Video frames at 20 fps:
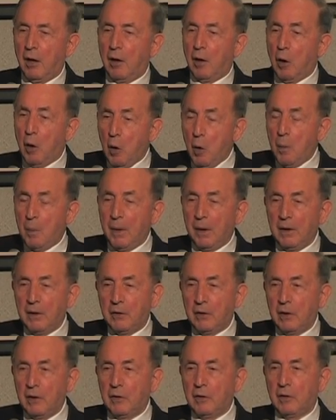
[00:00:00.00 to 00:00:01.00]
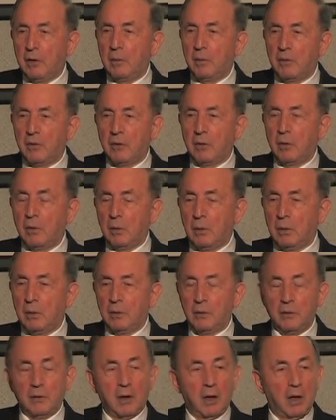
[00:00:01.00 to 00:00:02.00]
open systems
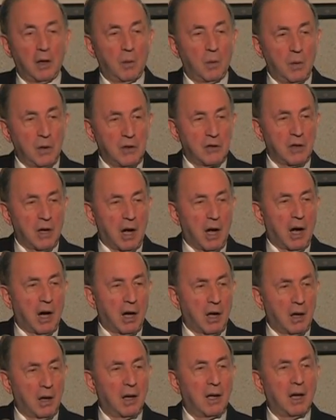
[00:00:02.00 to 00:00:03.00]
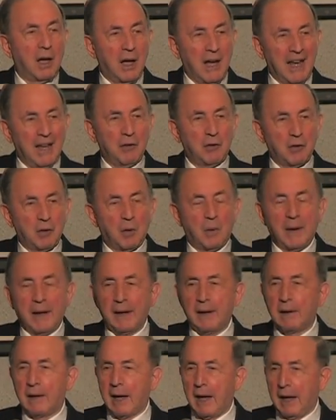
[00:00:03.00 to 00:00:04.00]
tools which are
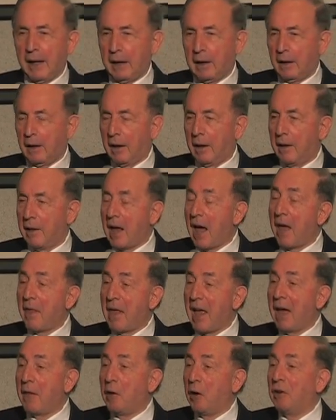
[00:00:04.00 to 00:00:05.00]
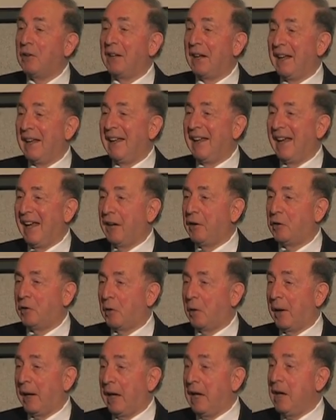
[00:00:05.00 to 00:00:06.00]
SOA-like. Now, they are not
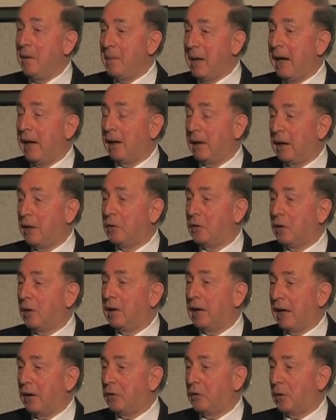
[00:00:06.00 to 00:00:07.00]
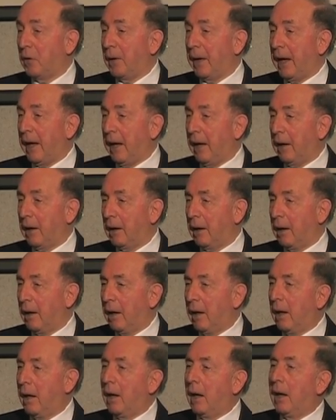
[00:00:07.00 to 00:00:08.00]
SOA. Email is not SOA.
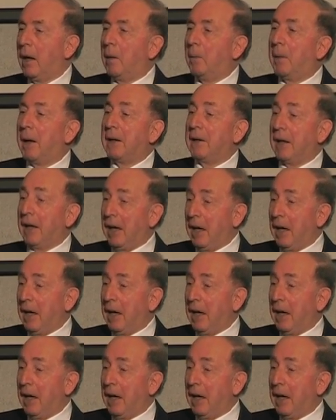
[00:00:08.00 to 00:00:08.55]
But